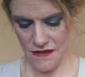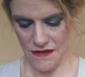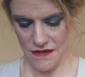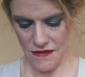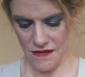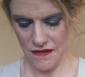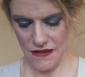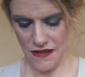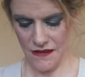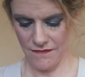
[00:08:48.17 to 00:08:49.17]

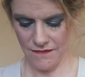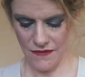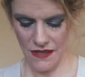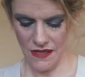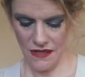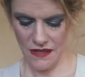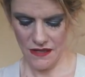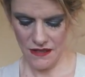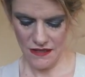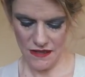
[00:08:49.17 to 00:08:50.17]
Okay.
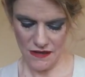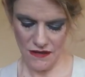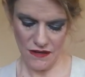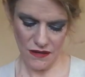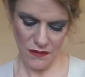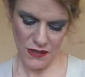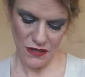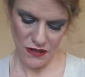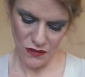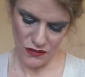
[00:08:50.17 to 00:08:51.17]
Now you can put a
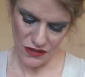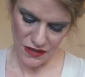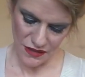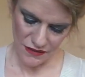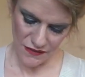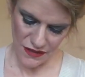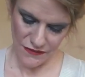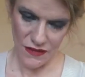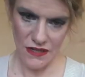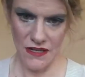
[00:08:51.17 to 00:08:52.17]
nose on,
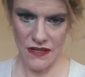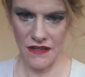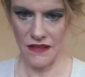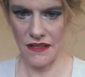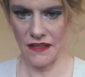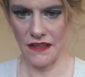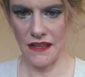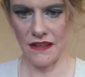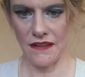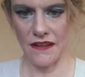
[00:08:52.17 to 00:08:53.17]
whatever, like
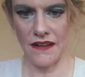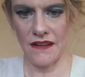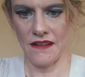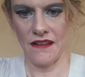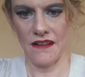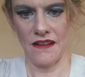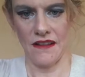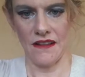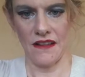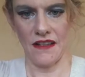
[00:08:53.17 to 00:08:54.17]
that, right?
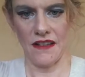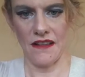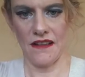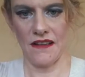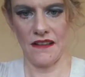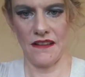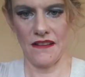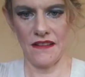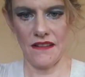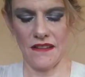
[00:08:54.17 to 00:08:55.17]
Okay.
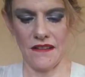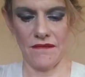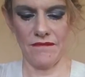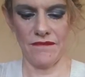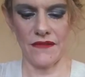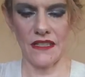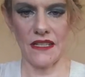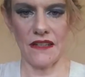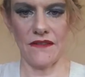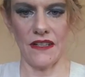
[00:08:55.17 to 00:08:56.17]
So it's
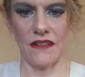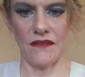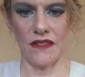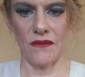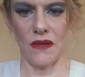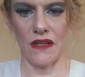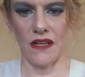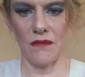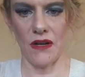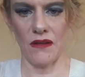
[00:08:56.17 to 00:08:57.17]
kind of fun with one
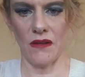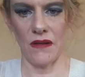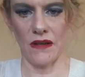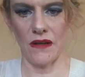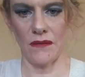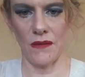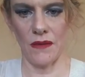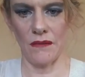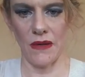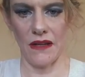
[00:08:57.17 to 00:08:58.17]
eyeball going up,
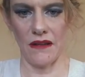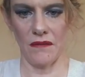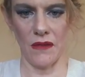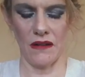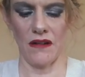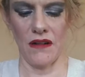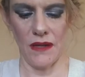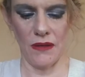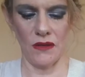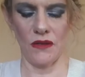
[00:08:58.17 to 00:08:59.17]
one
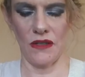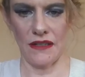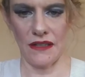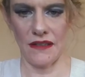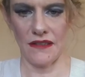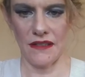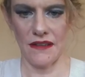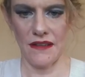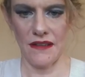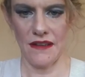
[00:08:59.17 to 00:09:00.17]
eyeball looking at you.
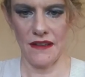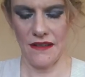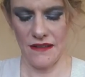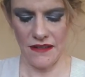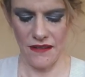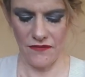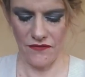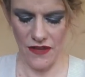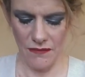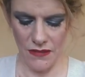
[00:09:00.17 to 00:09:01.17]

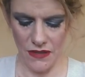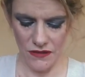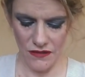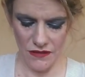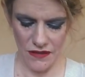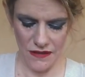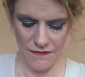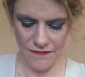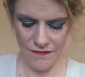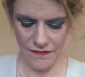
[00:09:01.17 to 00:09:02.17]
Fun monster there.
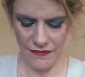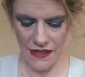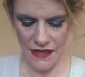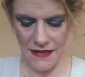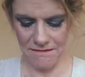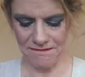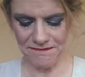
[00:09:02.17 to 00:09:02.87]
Okay.